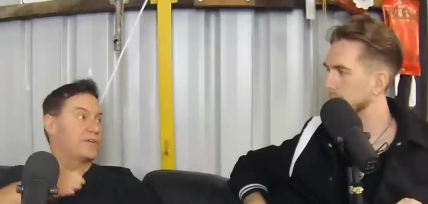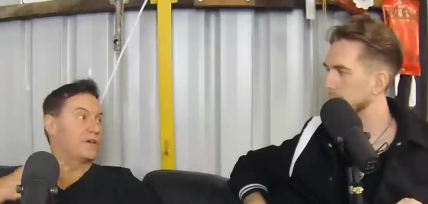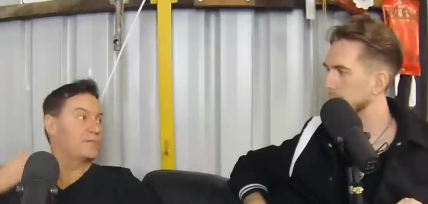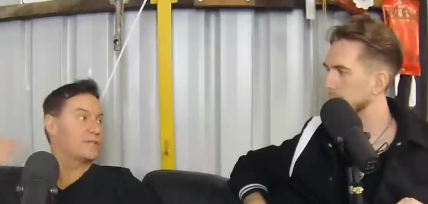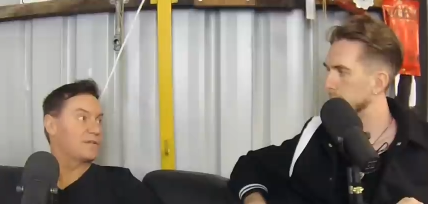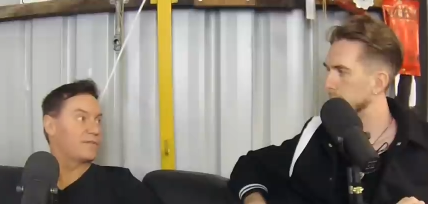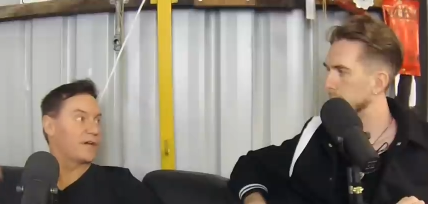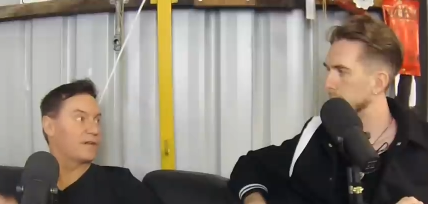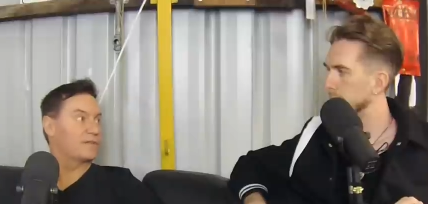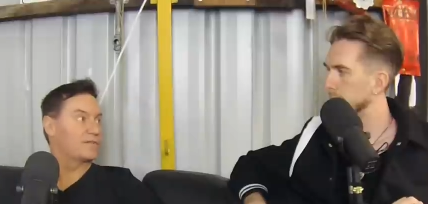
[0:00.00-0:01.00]
Speaker 1: times
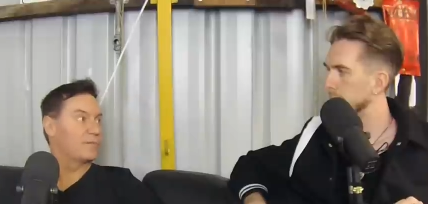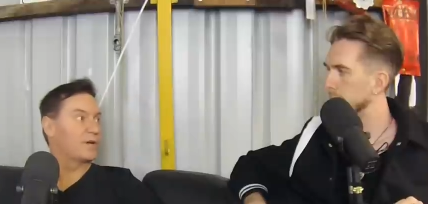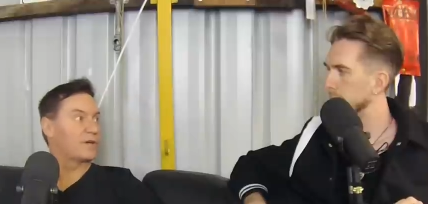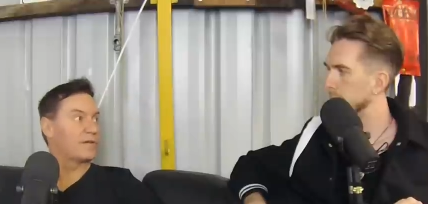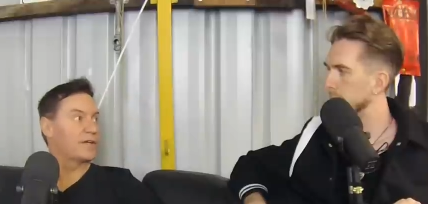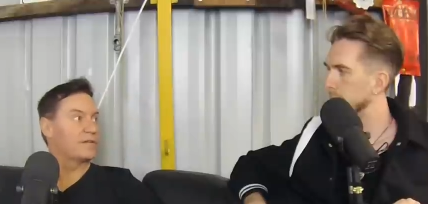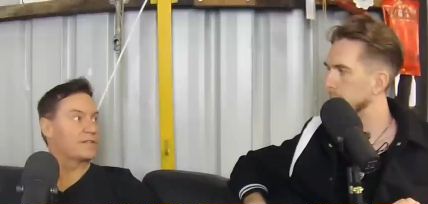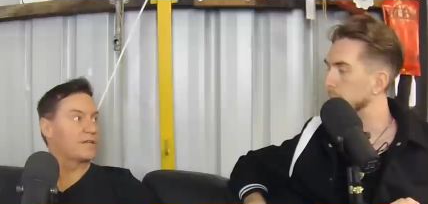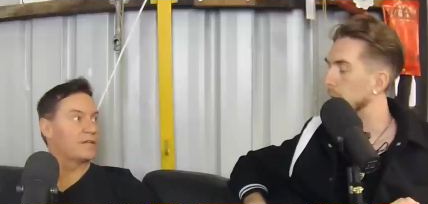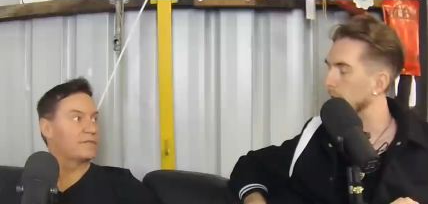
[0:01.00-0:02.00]
throughout sort of my career and
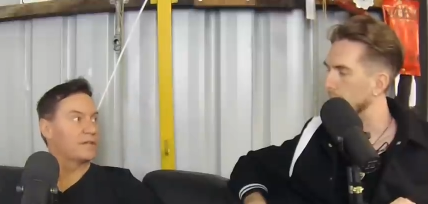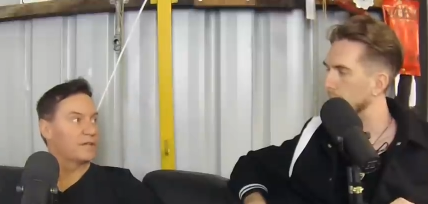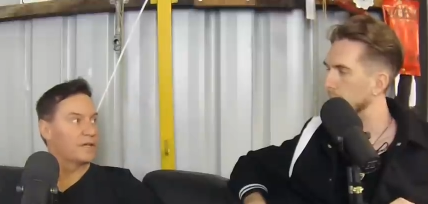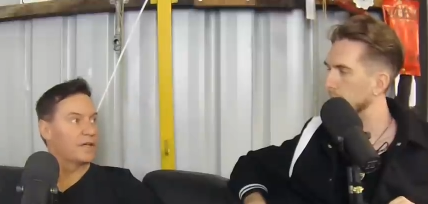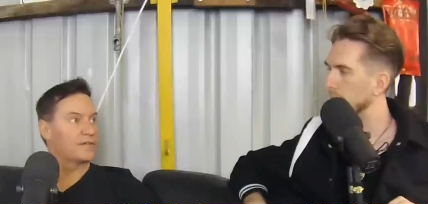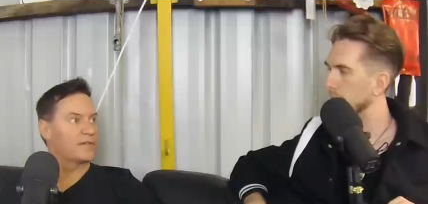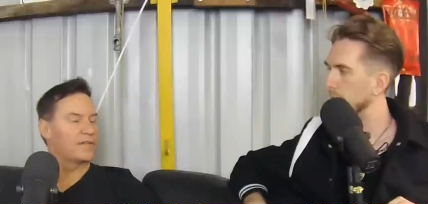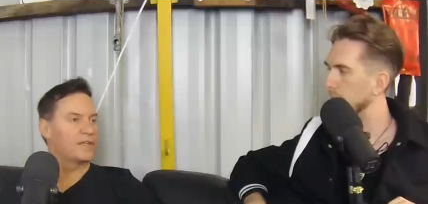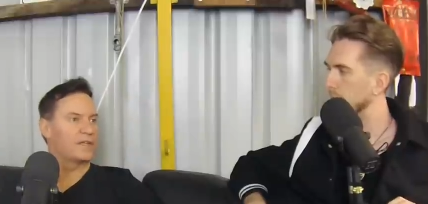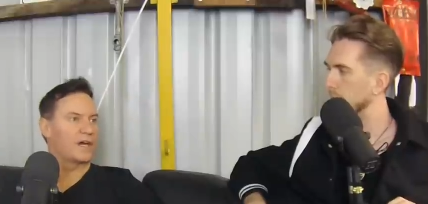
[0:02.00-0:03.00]
stuff. Right. Yeah. So I
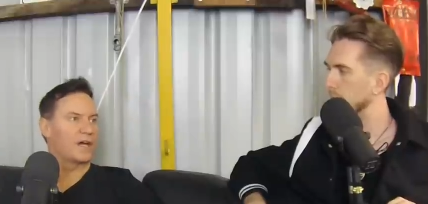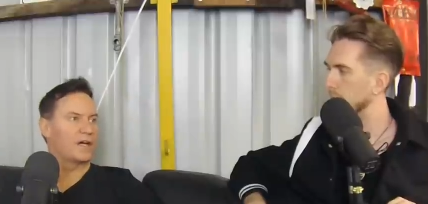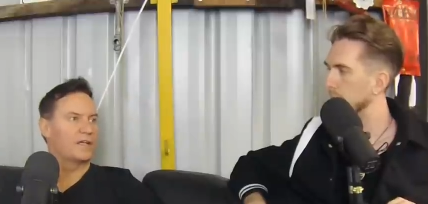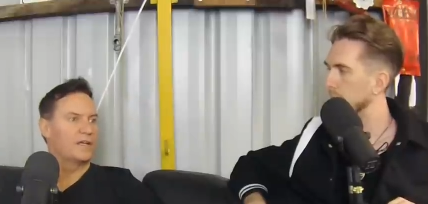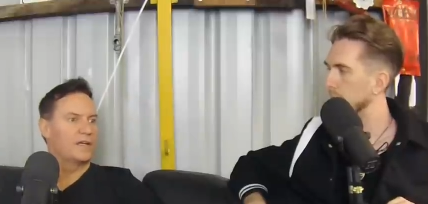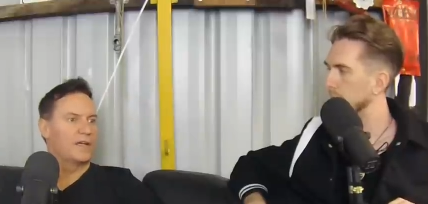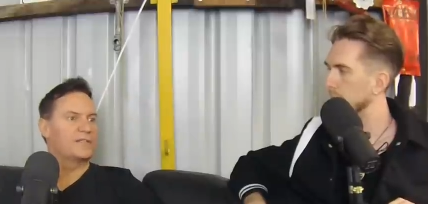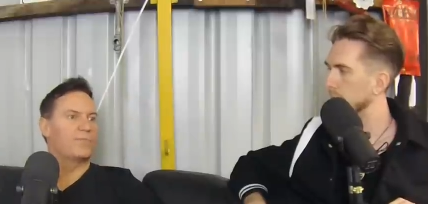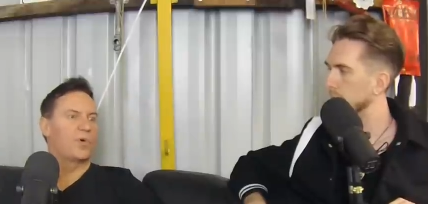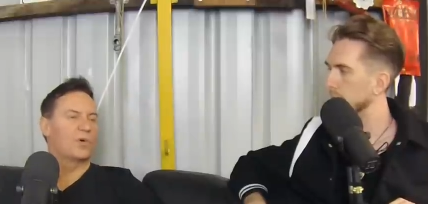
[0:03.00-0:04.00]
think uh, it's
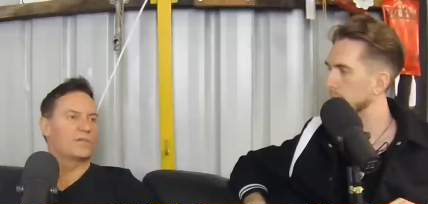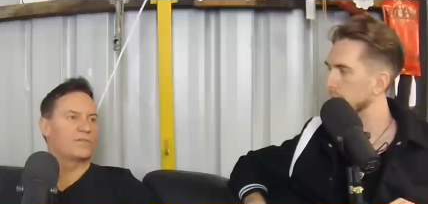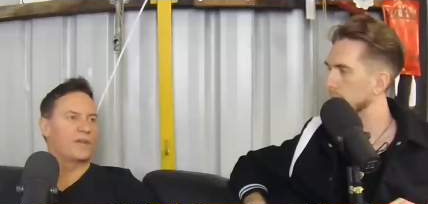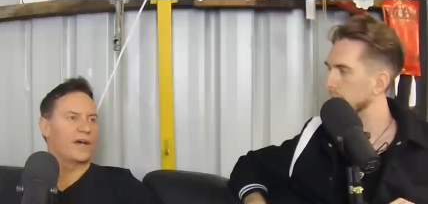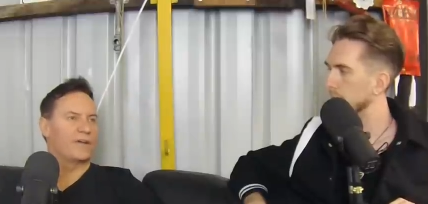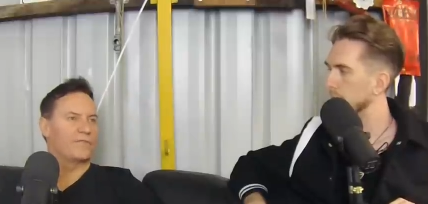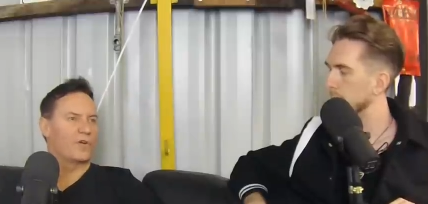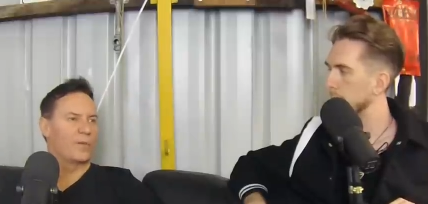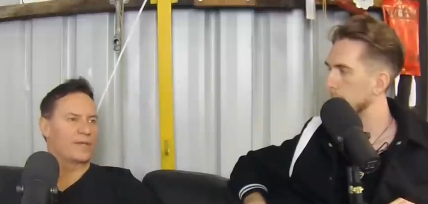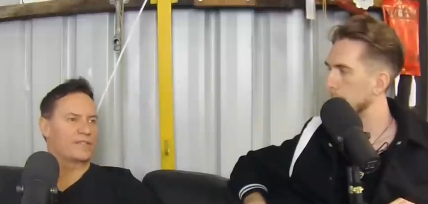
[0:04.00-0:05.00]
important uh, for
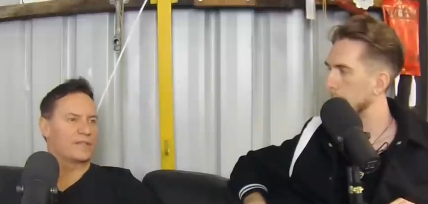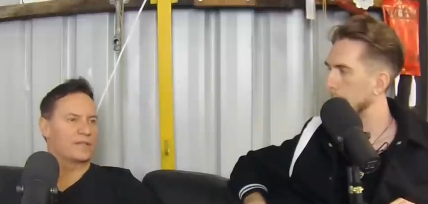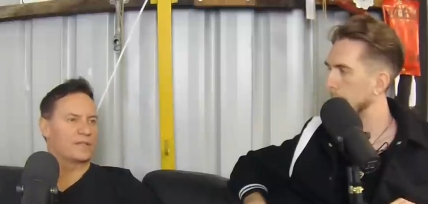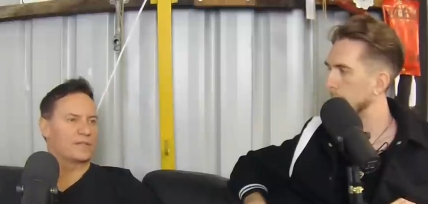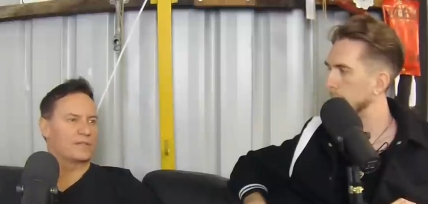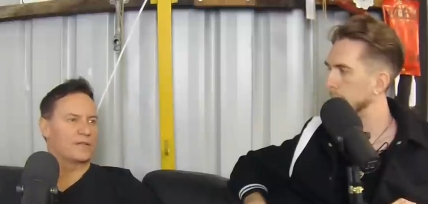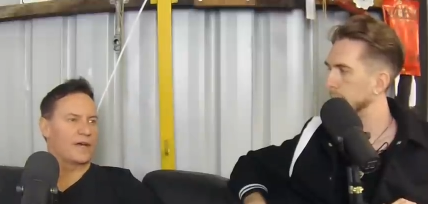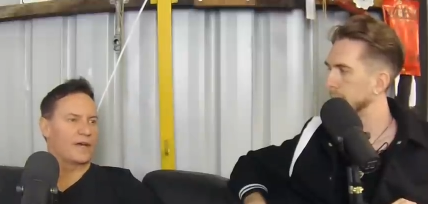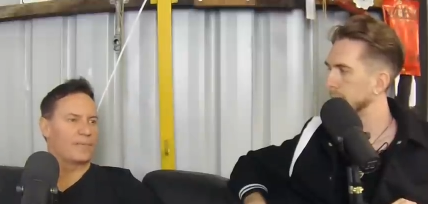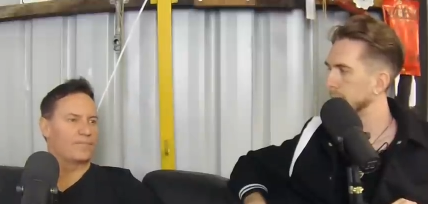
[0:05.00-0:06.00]
comics to
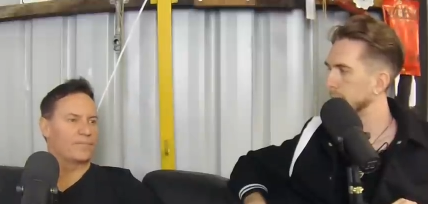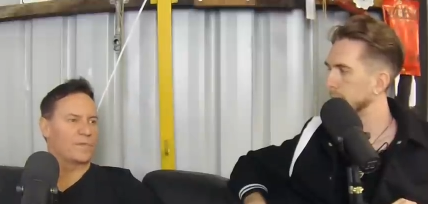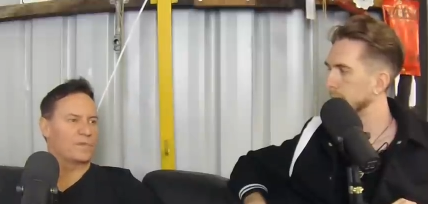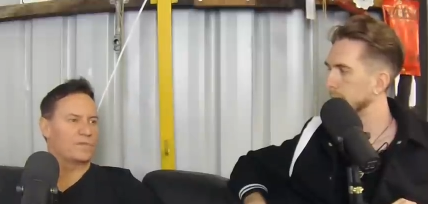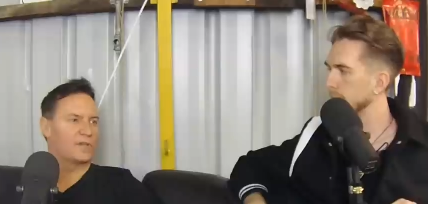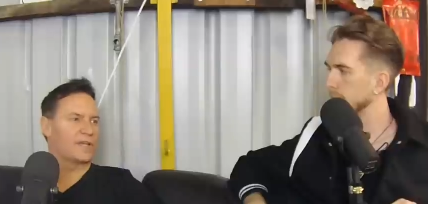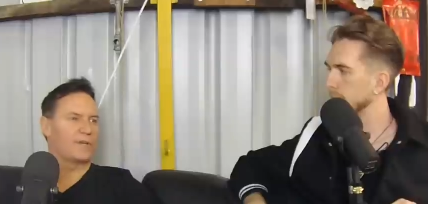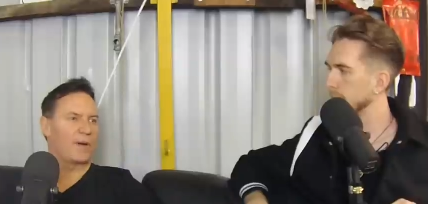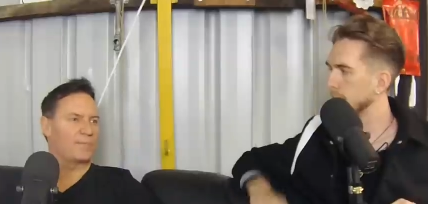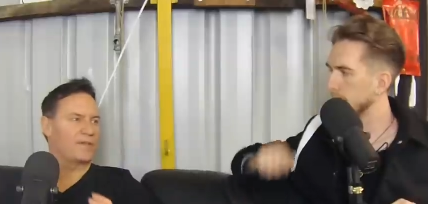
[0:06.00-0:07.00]
um, sort of
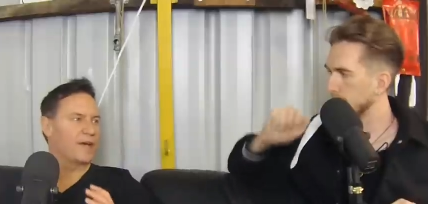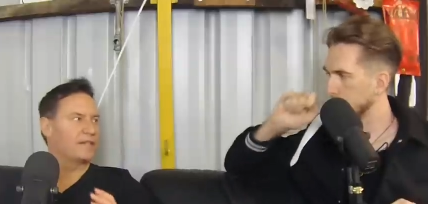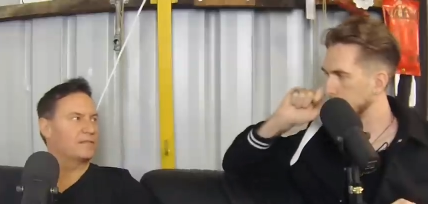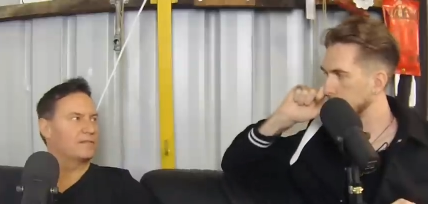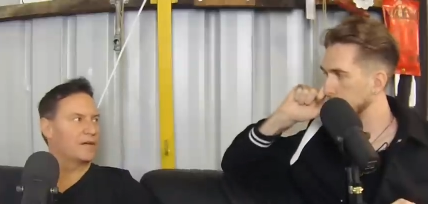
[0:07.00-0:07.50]
keep up to date.